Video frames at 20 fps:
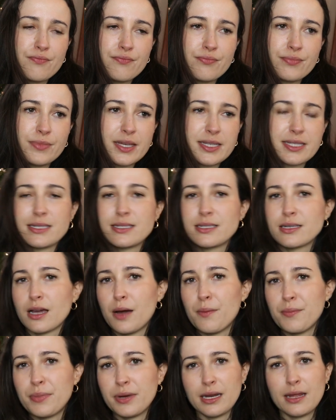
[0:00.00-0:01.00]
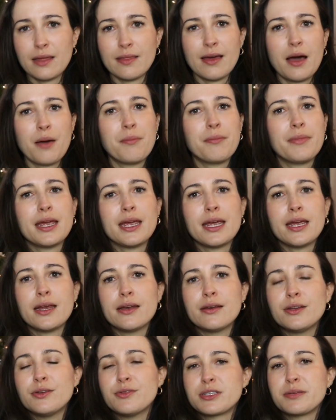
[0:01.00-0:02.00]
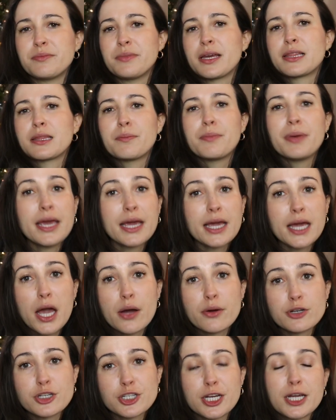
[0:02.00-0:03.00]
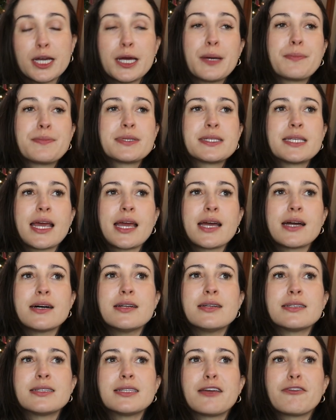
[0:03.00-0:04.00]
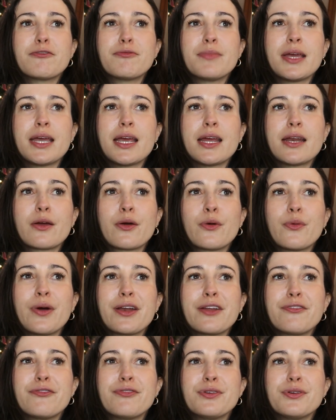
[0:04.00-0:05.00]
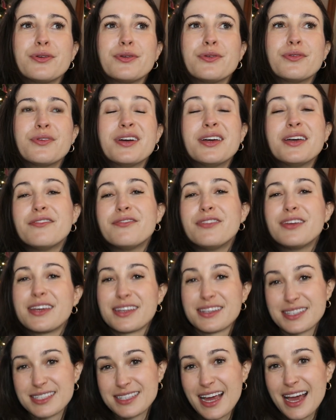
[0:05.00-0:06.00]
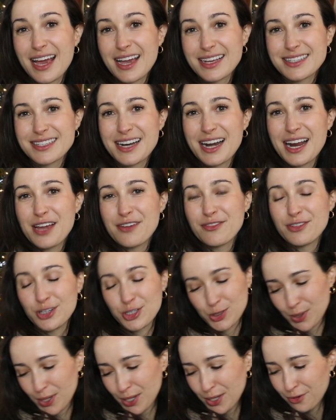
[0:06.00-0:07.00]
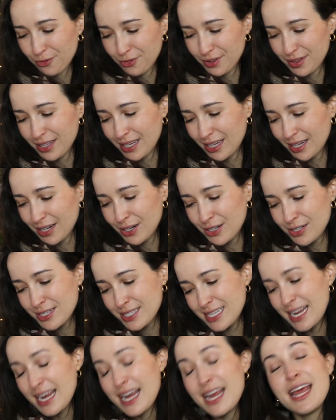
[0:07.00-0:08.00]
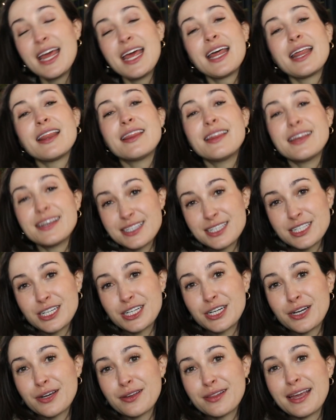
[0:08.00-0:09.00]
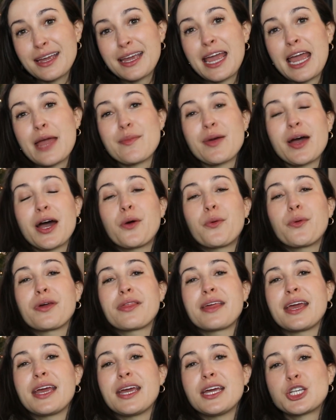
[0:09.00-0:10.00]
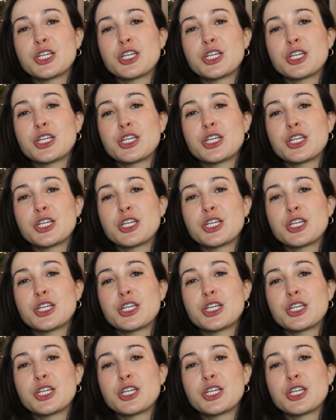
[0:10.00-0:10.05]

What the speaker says: this is the company that used to make the pig out chips, and they've made quite a few vegan snacks that I have enjoyed over the years. This year they came out with a